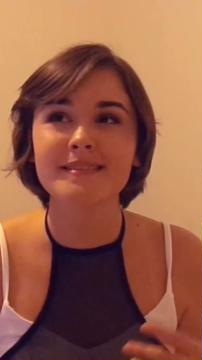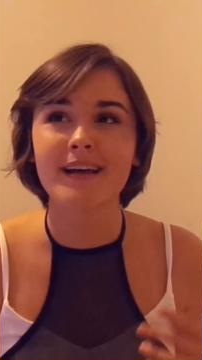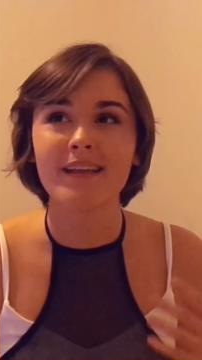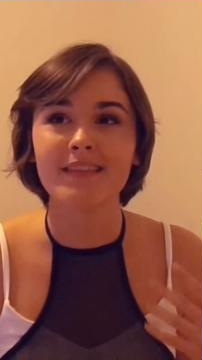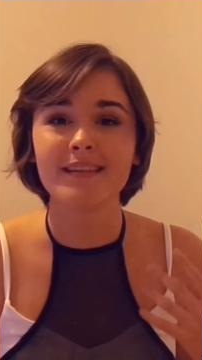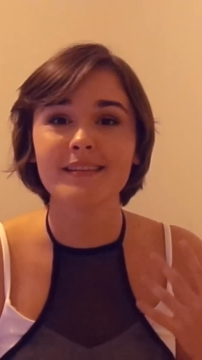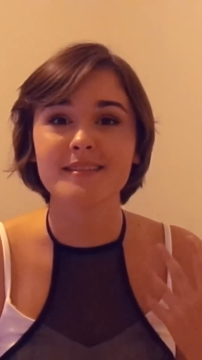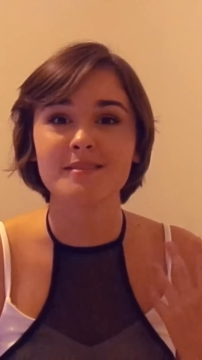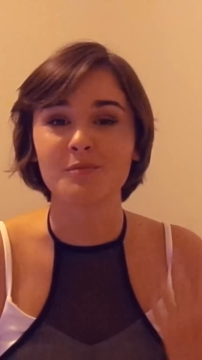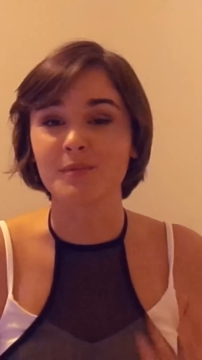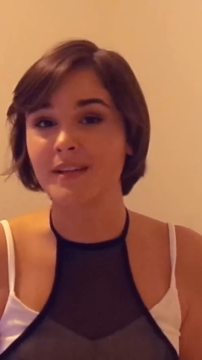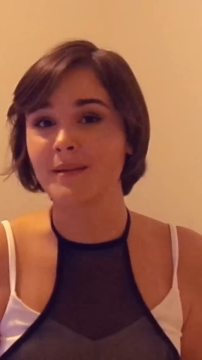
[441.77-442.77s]
I think
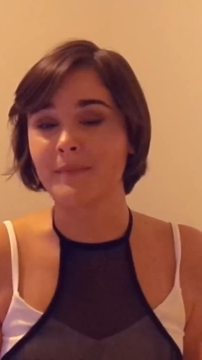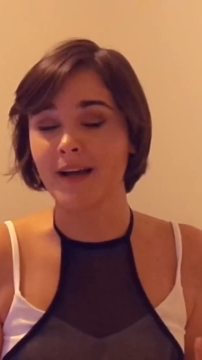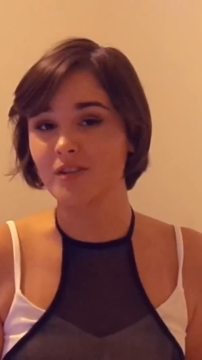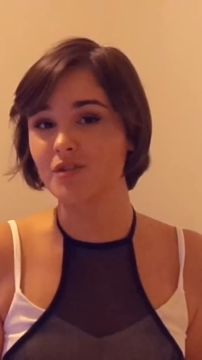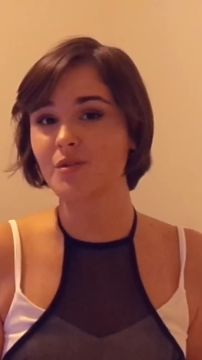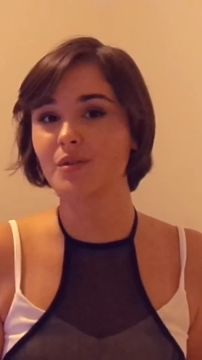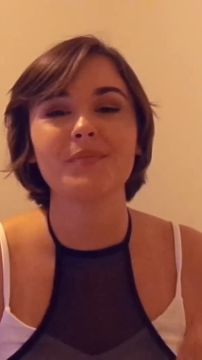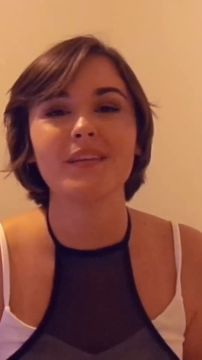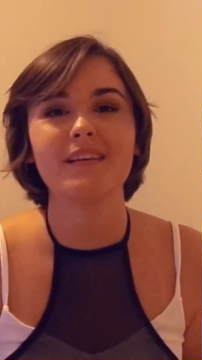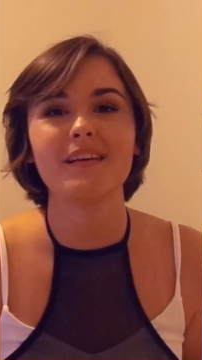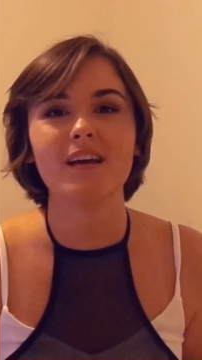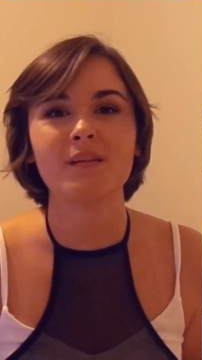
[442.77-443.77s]
it's really magical.
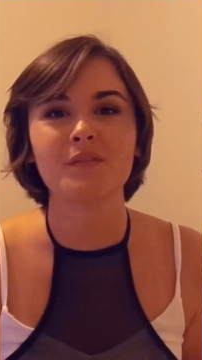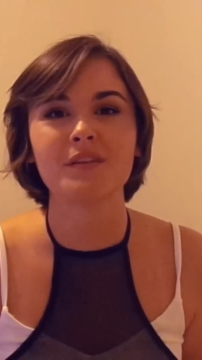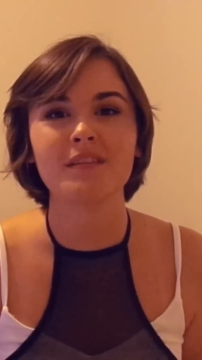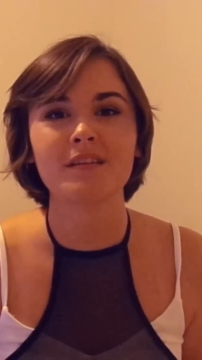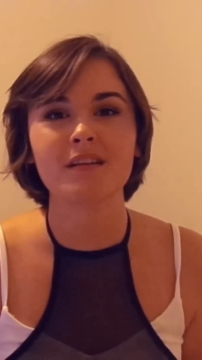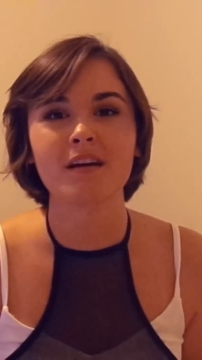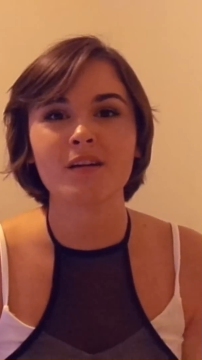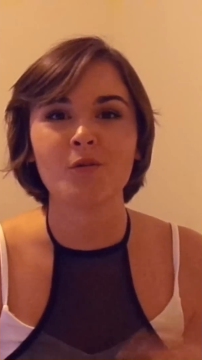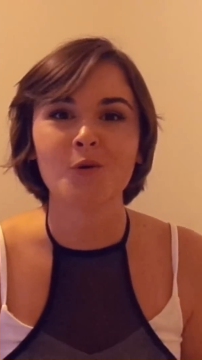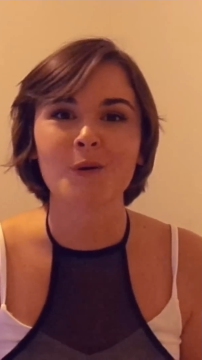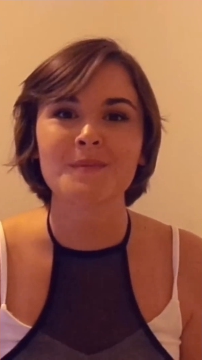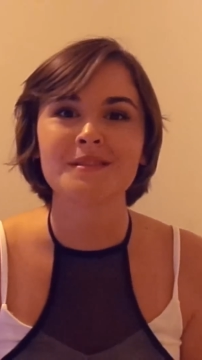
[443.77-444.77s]
Everything kind of
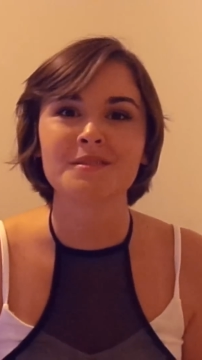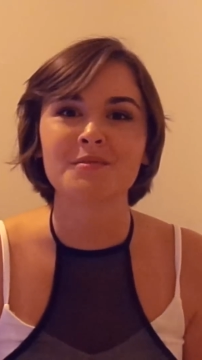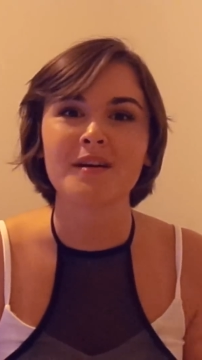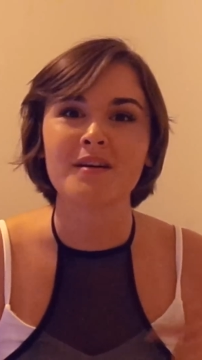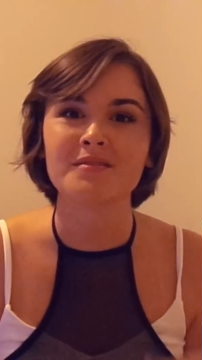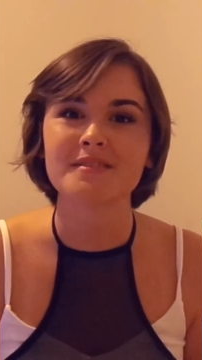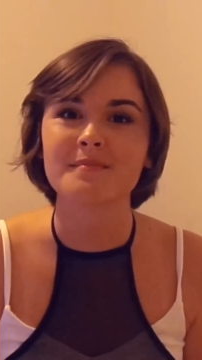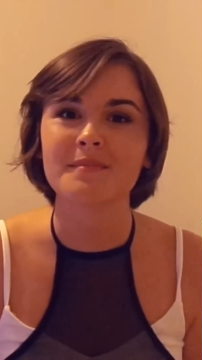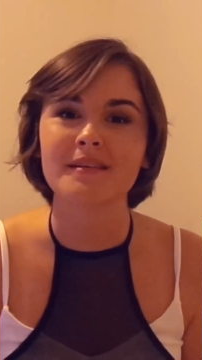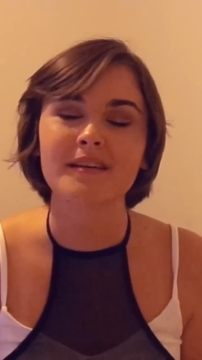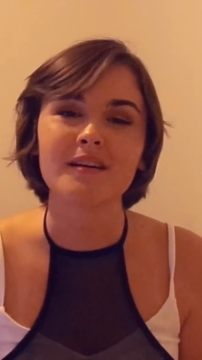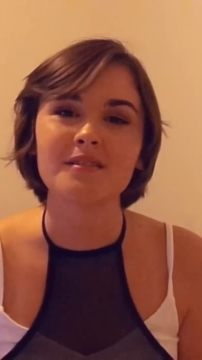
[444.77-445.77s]
orbits around
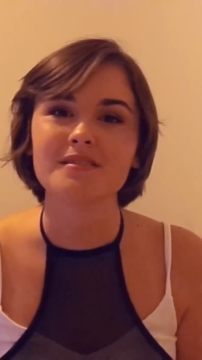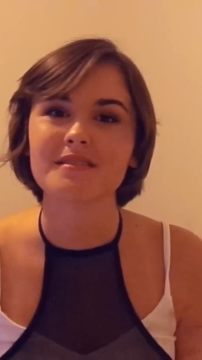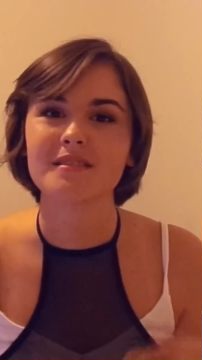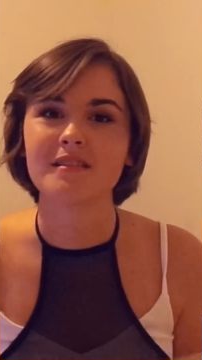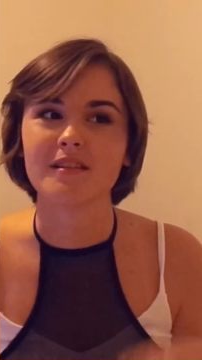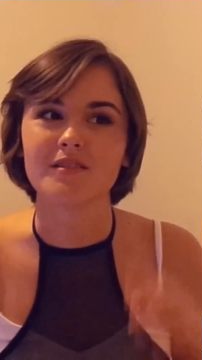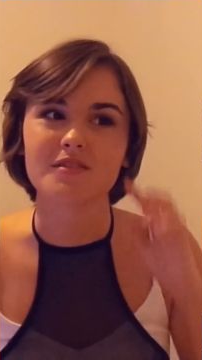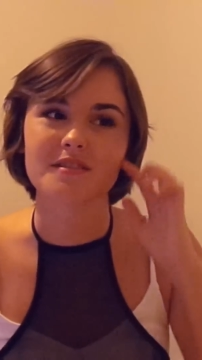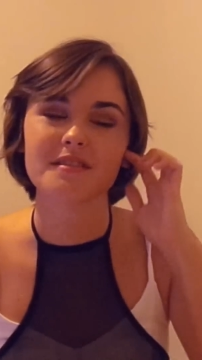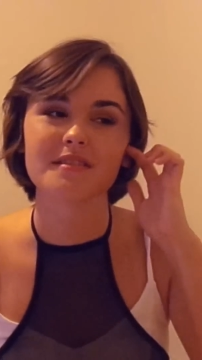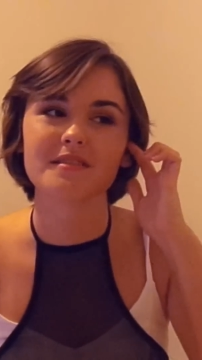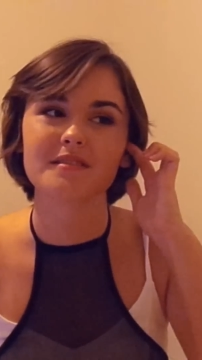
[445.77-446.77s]
something else, and it
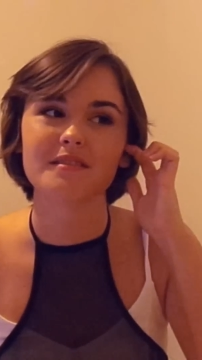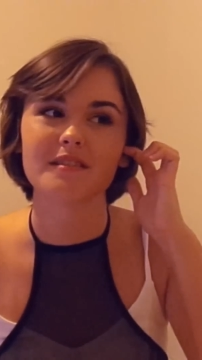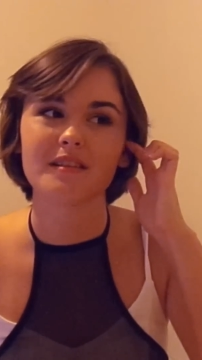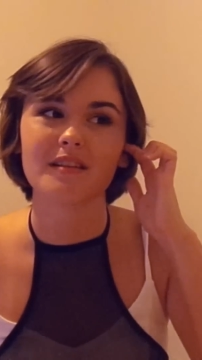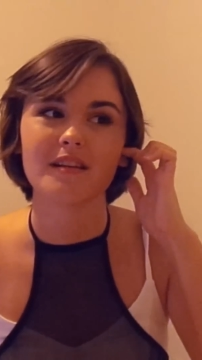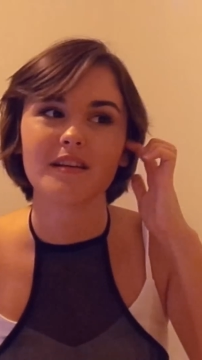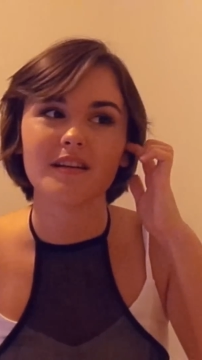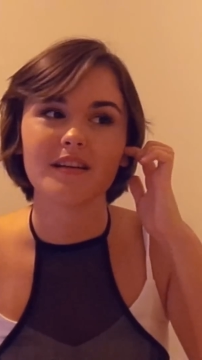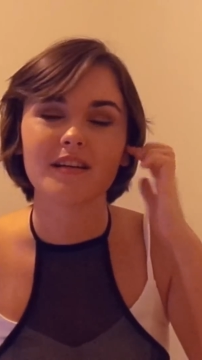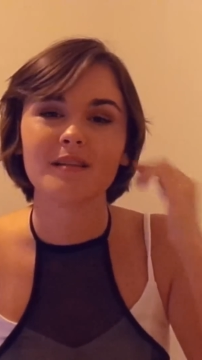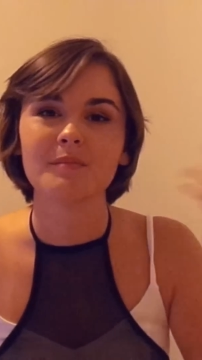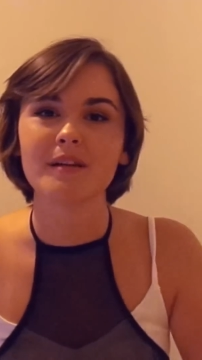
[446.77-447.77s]

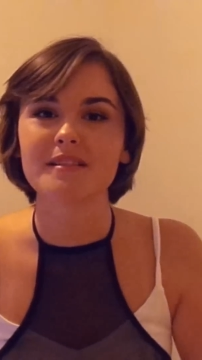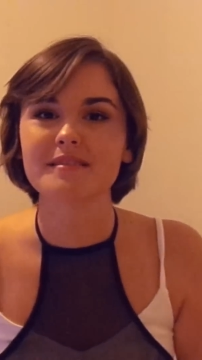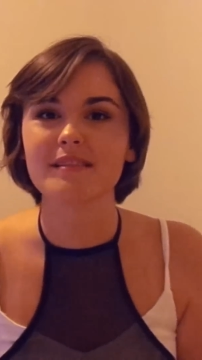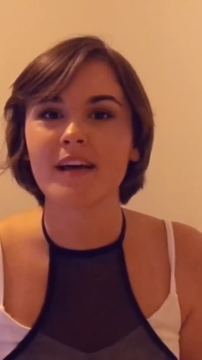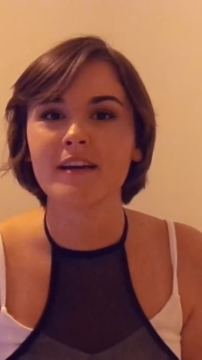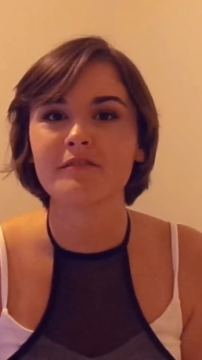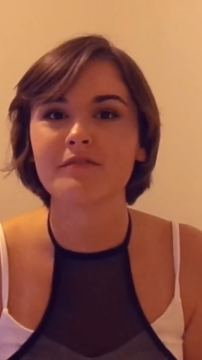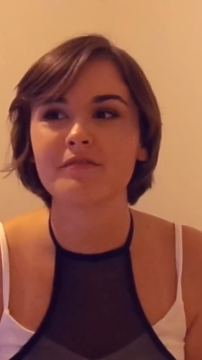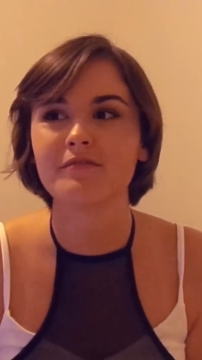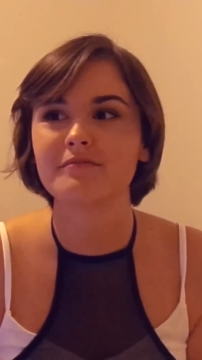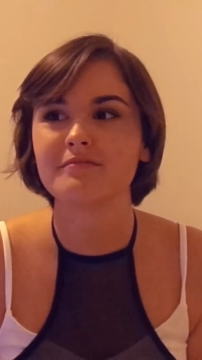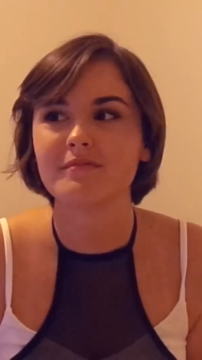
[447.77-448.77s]
makes
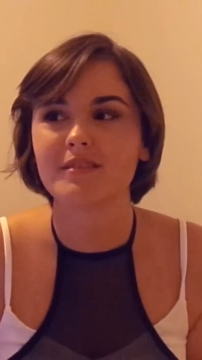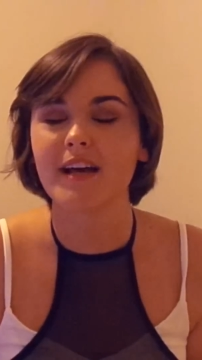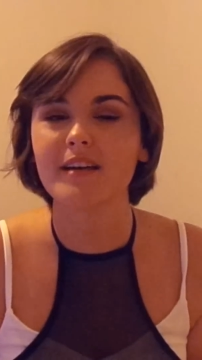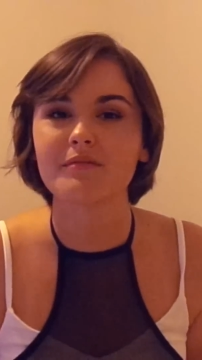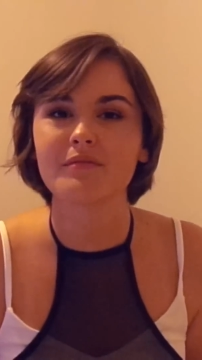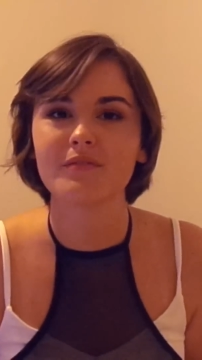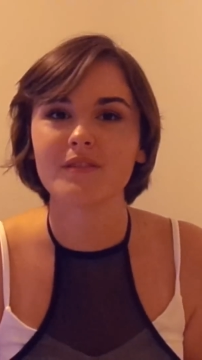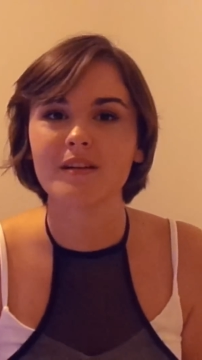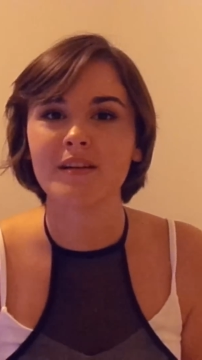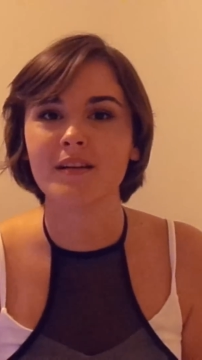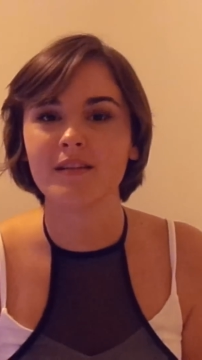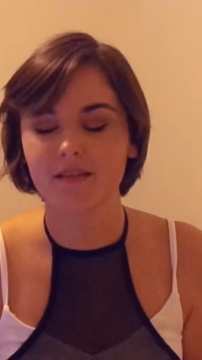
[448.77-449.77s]
life,
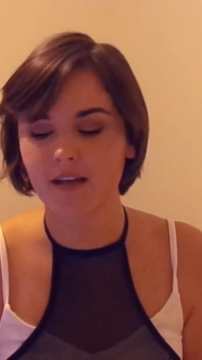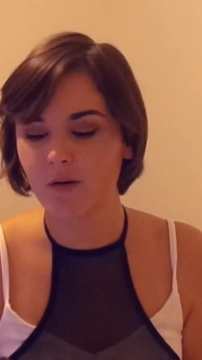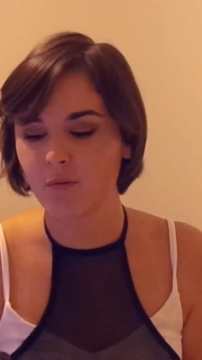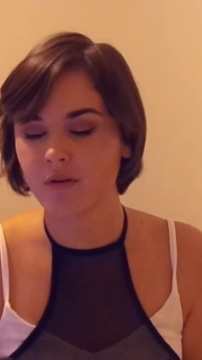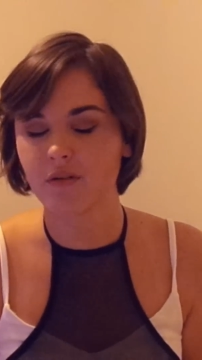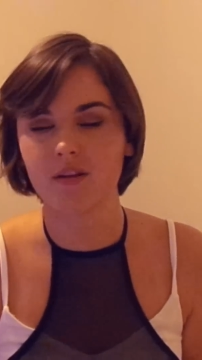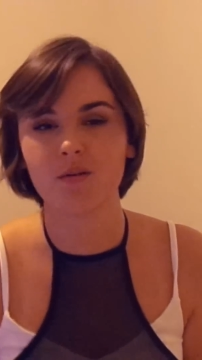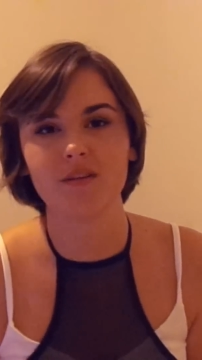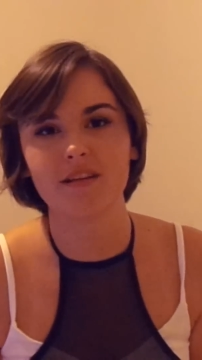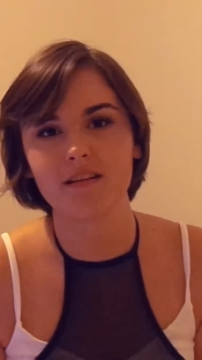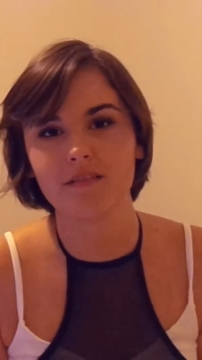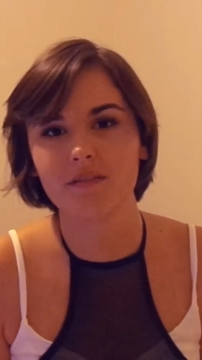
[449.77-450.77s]
and that we're the
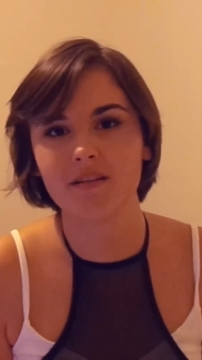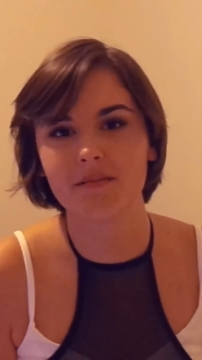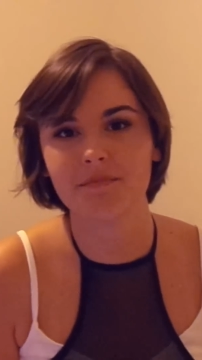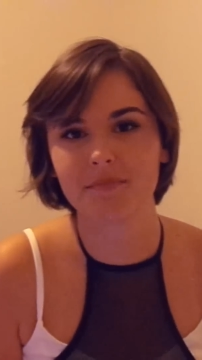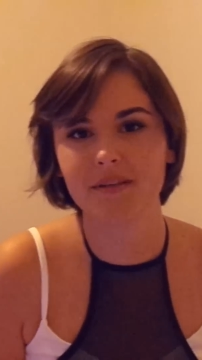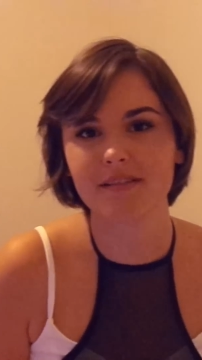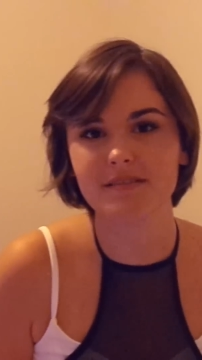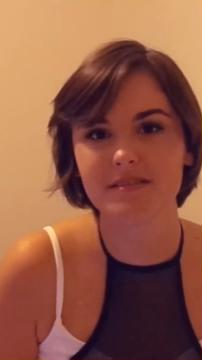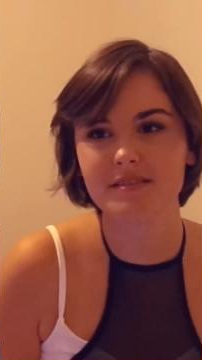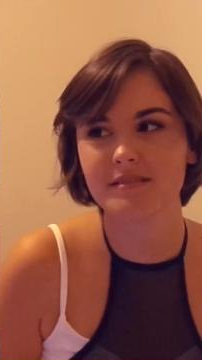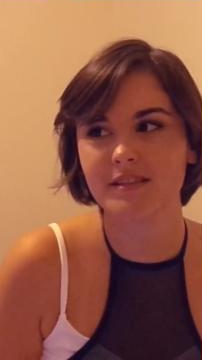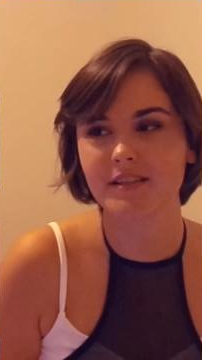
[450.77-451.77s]
only living
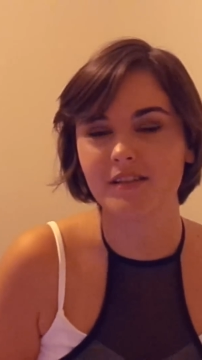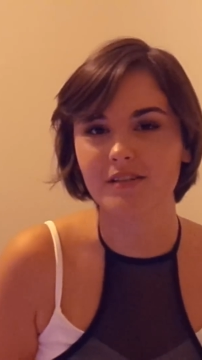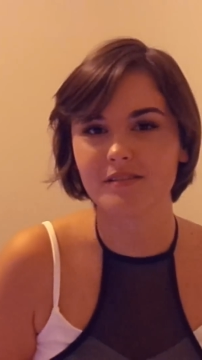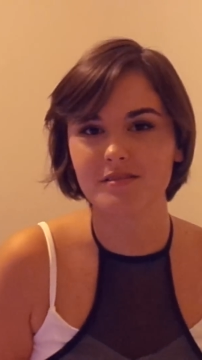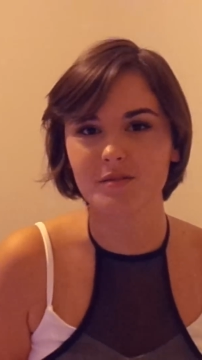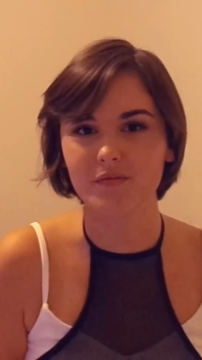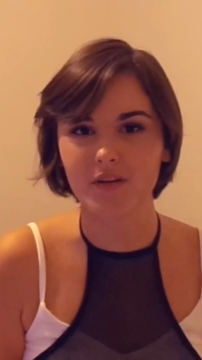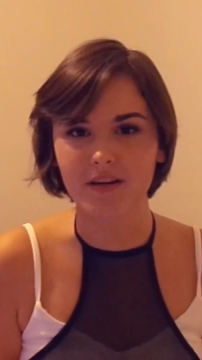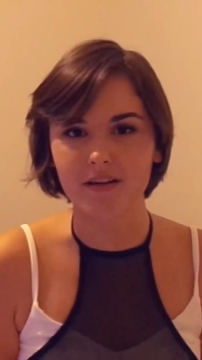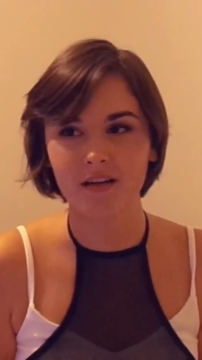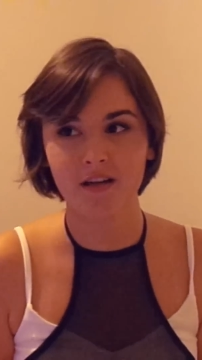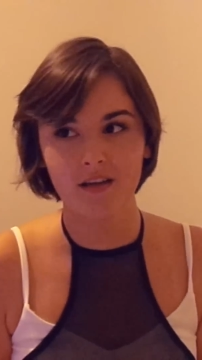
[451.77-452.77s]
beings here so
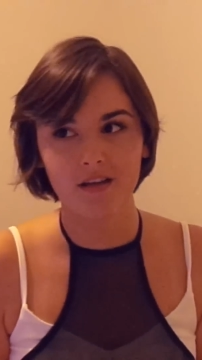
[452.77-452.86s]
far.